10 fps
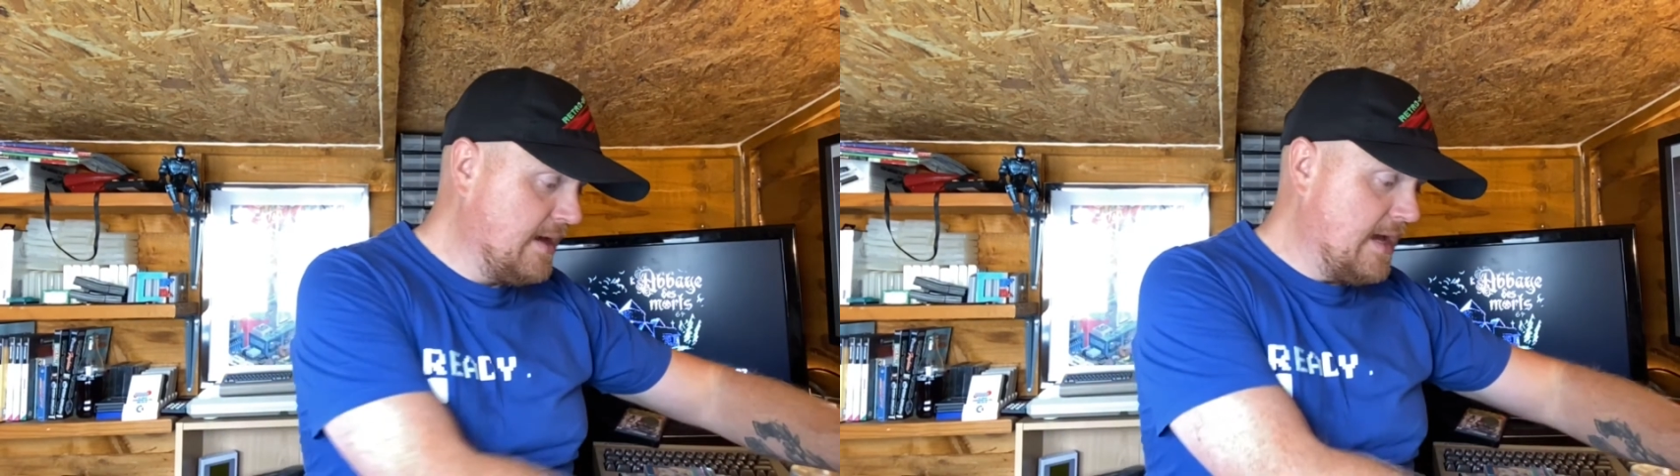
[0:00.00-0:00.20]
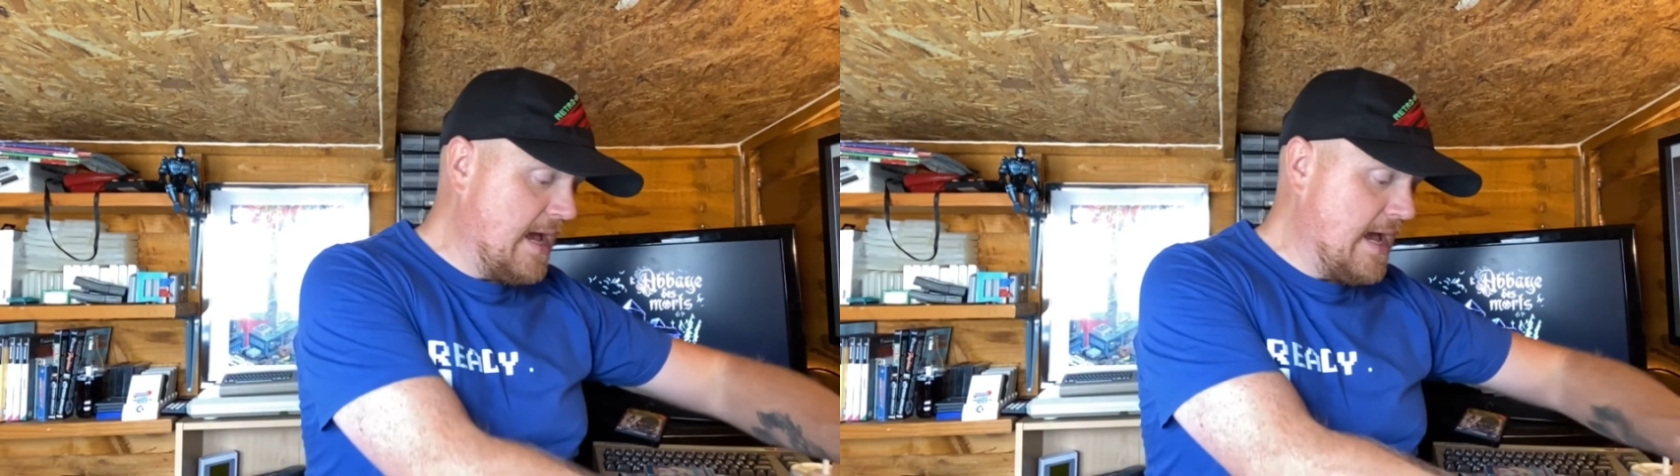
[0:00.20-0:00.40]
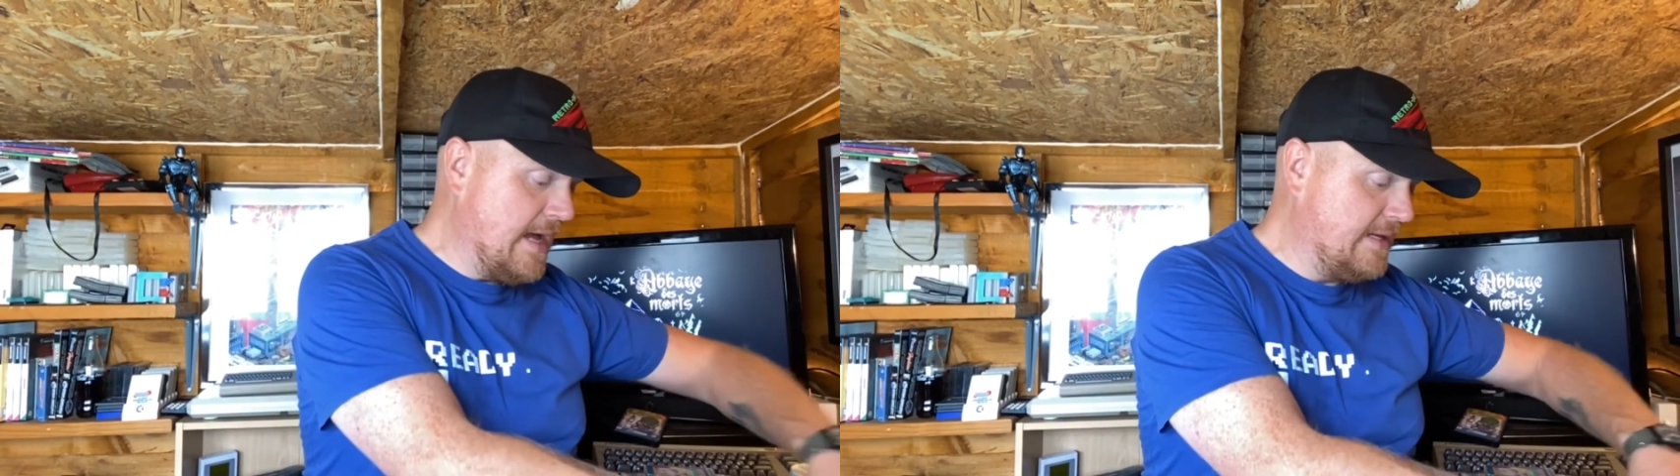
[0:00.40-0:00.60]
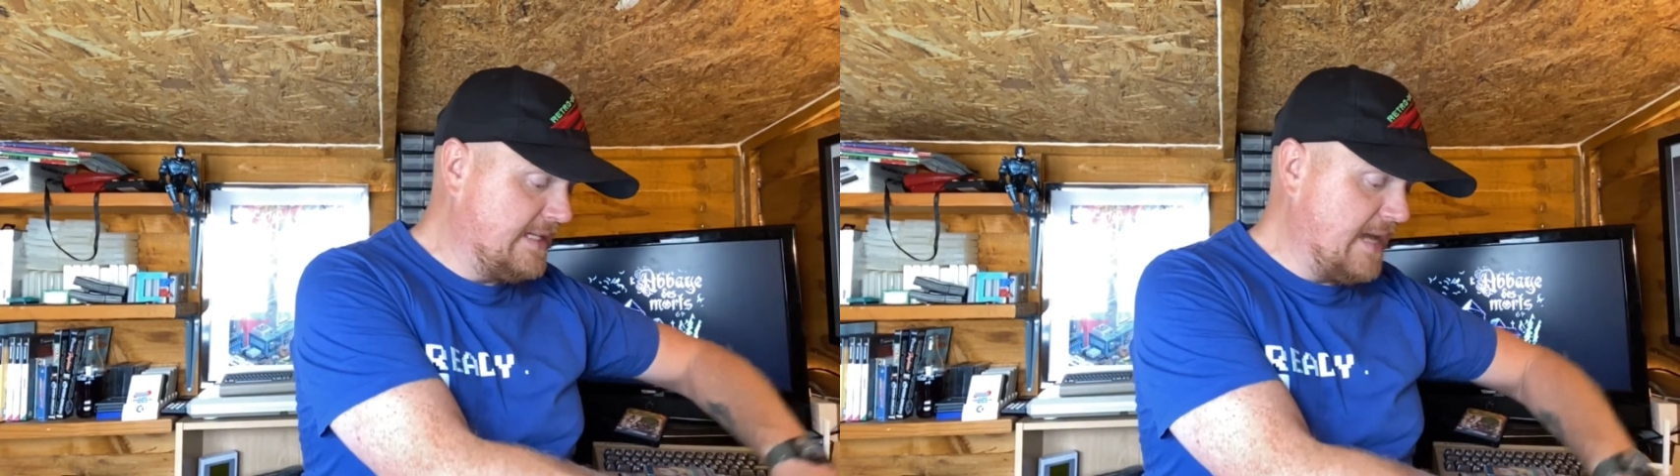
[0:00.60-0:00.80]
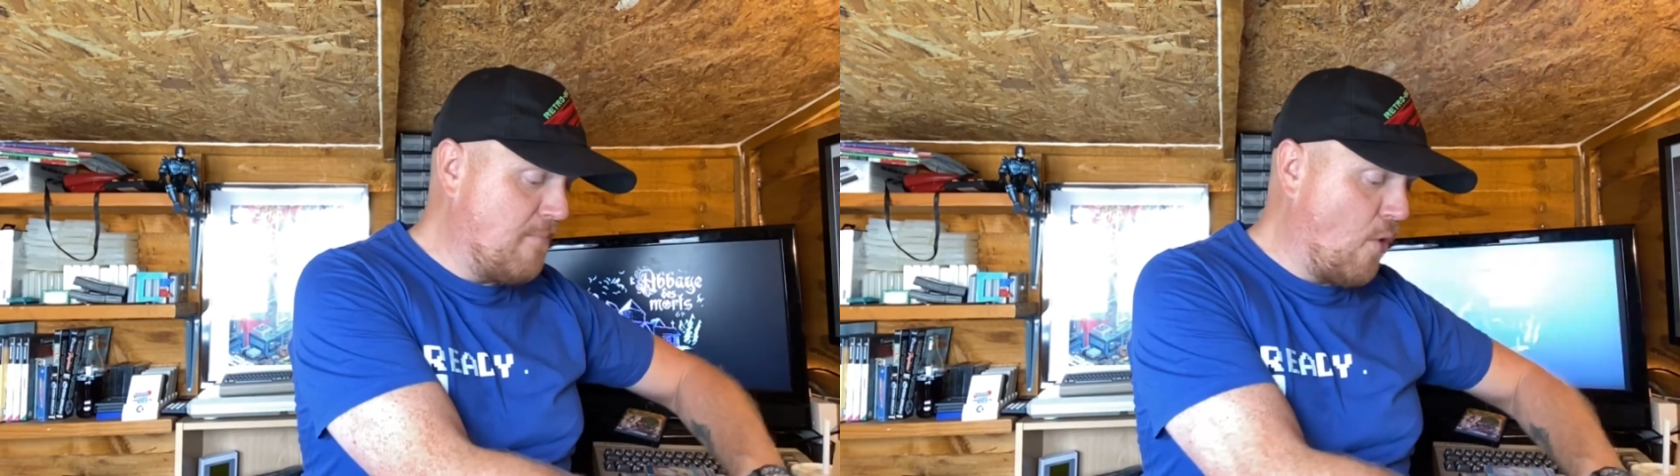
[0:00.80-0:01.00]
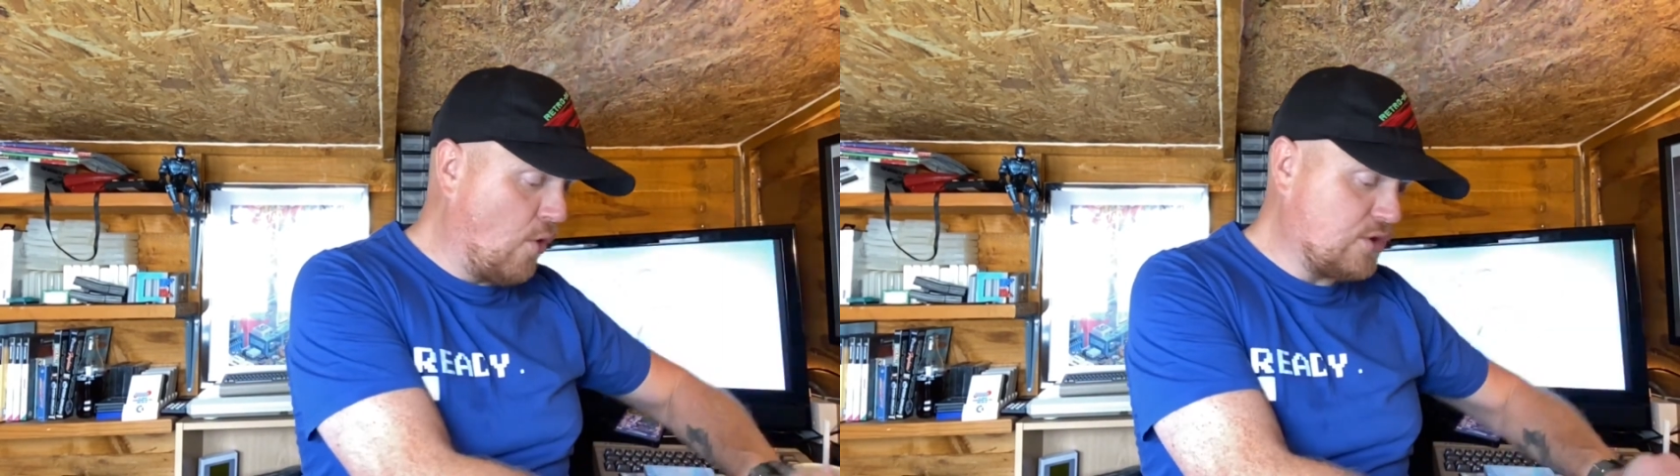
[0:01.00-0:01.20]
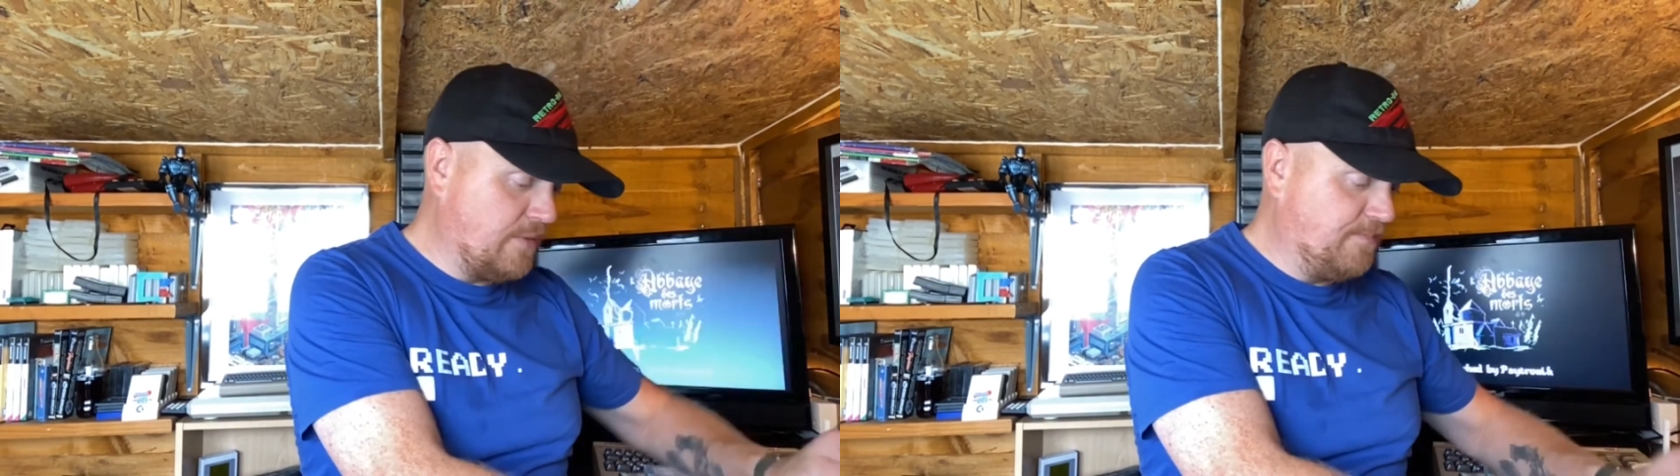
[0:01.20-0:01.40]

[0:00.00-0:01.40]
uh, des Morts,